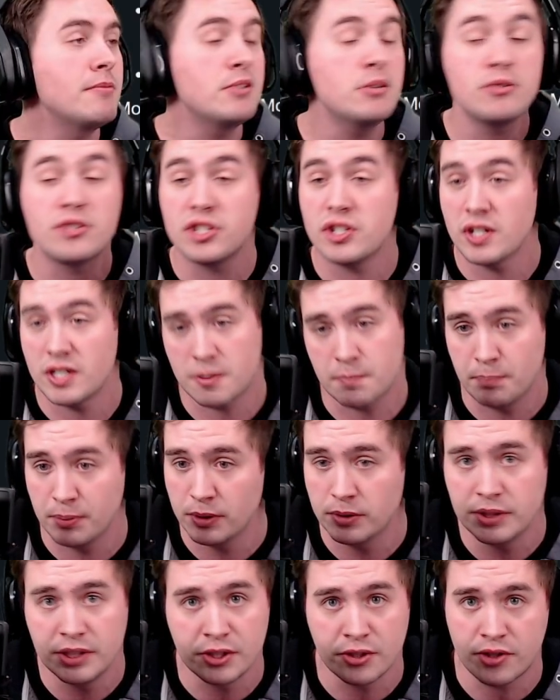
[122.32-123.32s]
you just
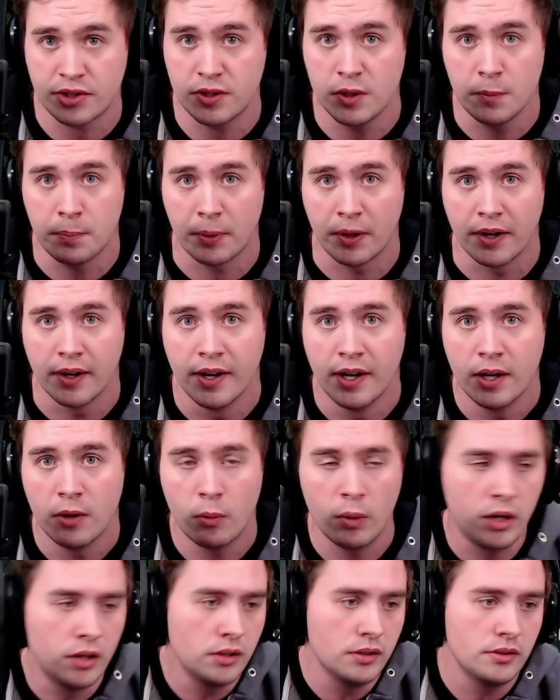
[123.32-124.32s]
blew your super.
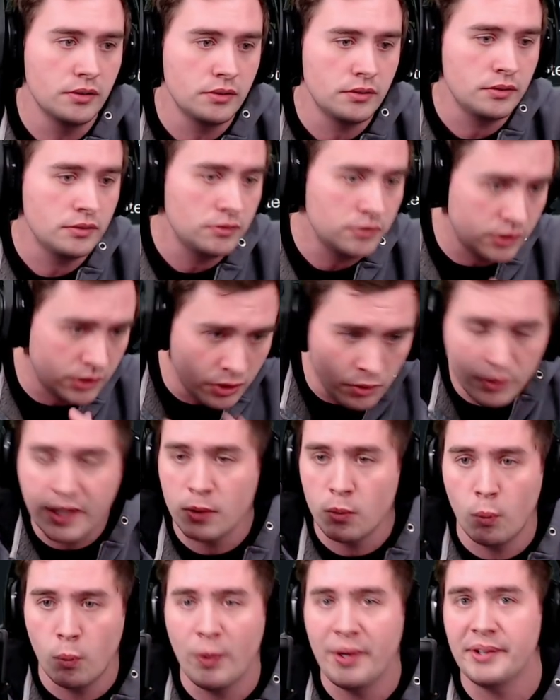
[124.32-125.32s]
Well, you
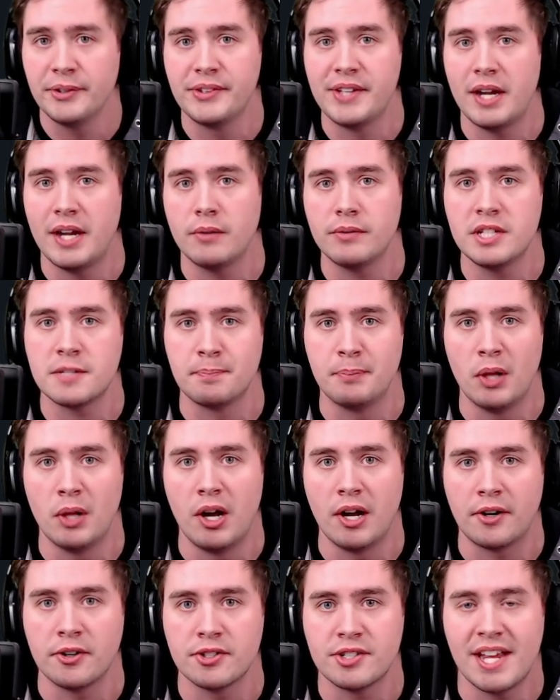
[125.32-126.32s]
can whittle down these
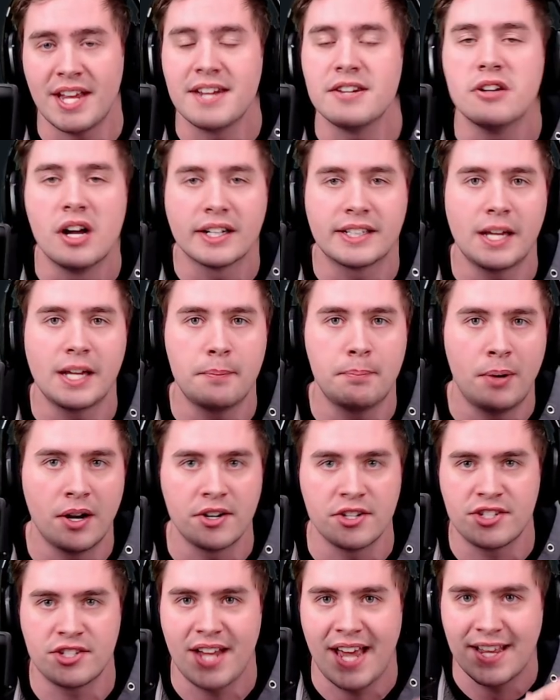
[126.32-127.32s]
blockers and not get
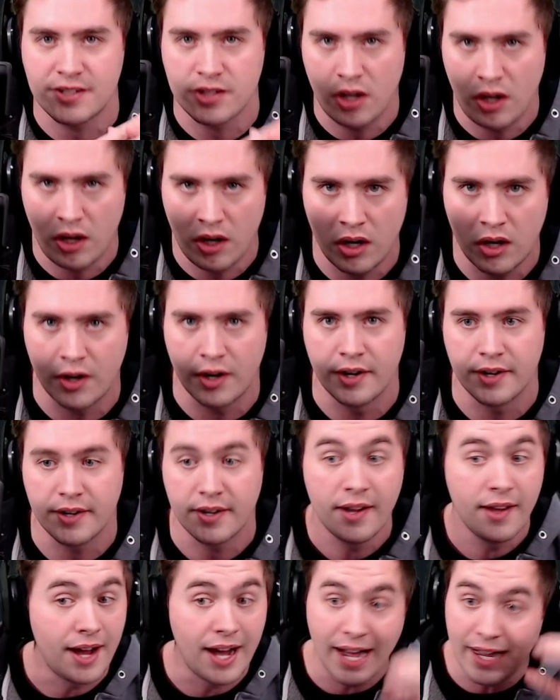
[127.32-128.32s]
punished as hard.
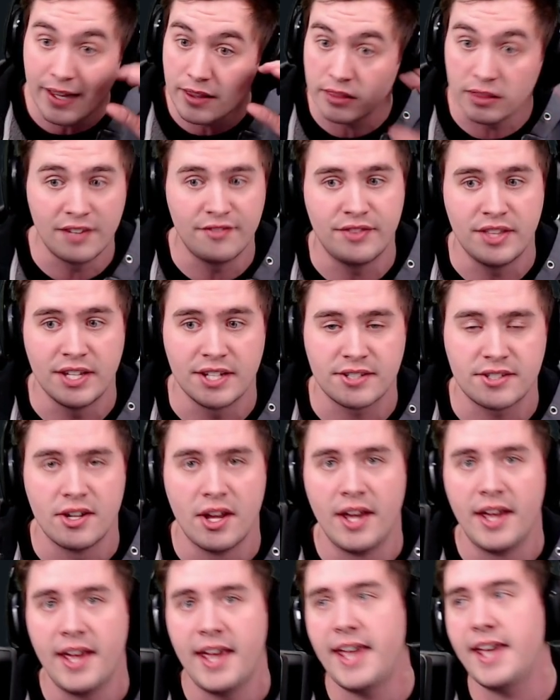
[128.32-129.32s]
I love this.
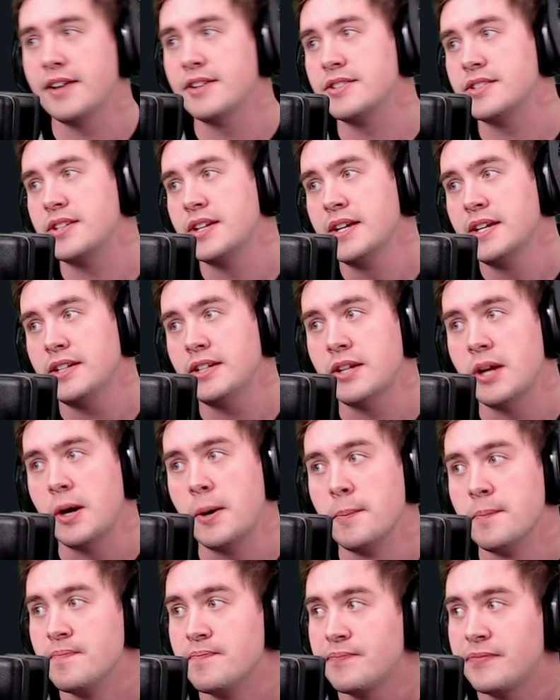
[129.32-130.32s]
And, you
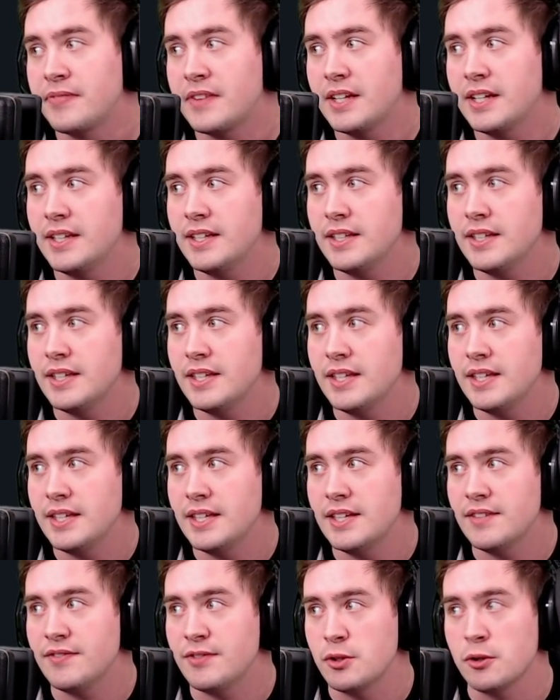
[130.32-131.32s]
know,
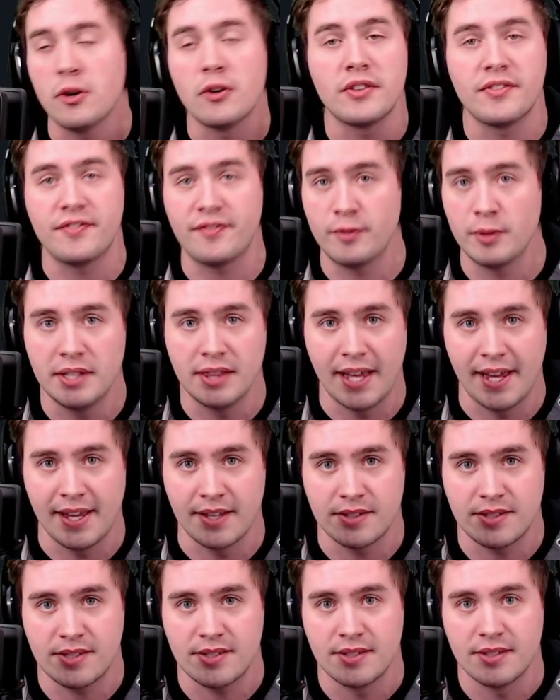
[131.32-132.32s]
if you're on
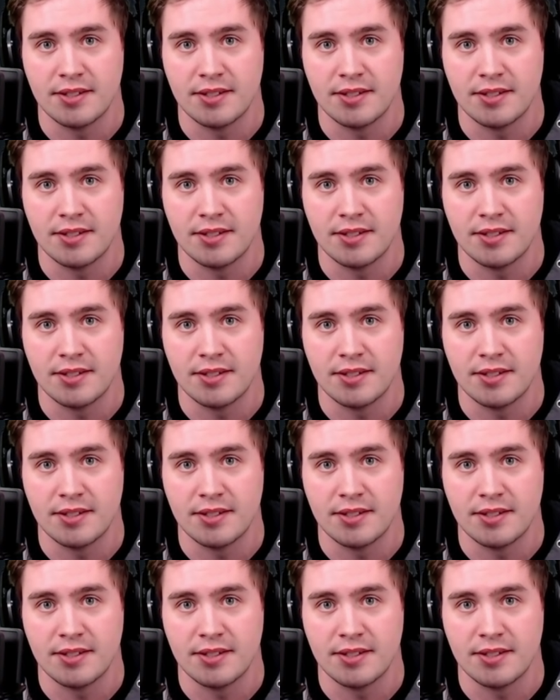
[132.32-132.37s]
freelance,